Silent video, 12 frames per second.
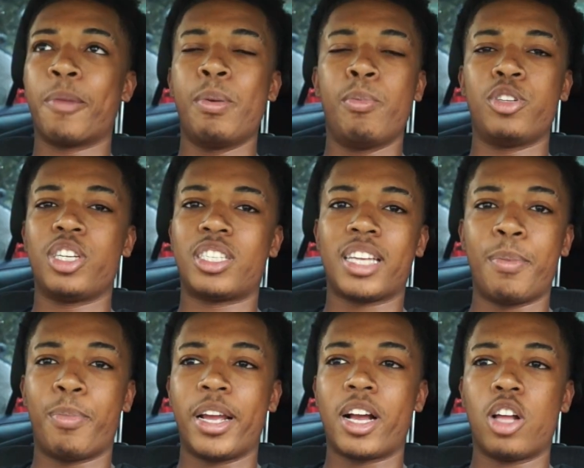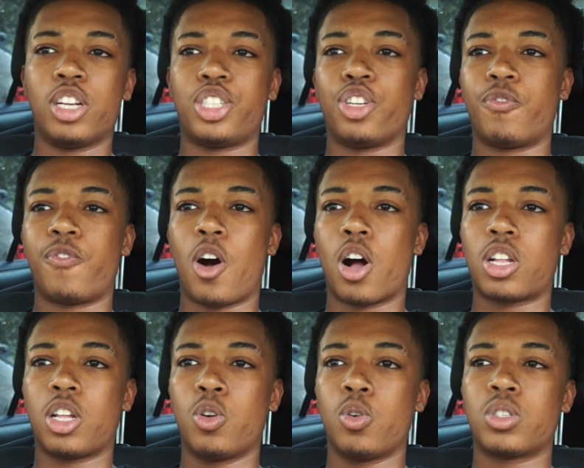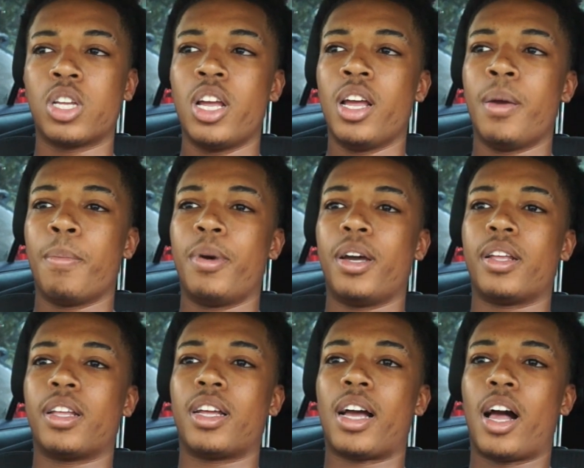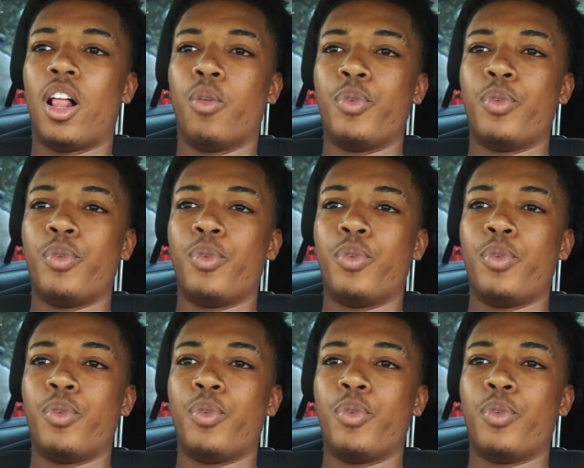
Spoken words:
of people just say bring just your fall clothes, but only